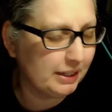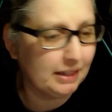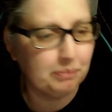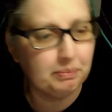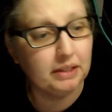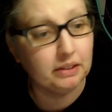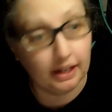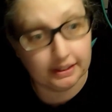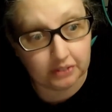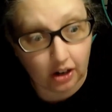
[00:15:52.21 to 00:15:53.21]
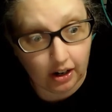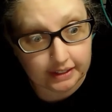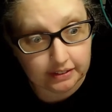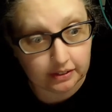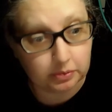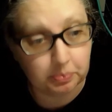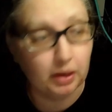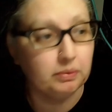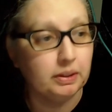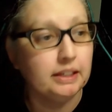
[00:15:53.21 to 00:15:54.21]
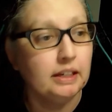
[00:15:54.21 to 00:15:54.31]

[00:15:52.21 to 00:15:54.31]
get a midlife crisis, probably.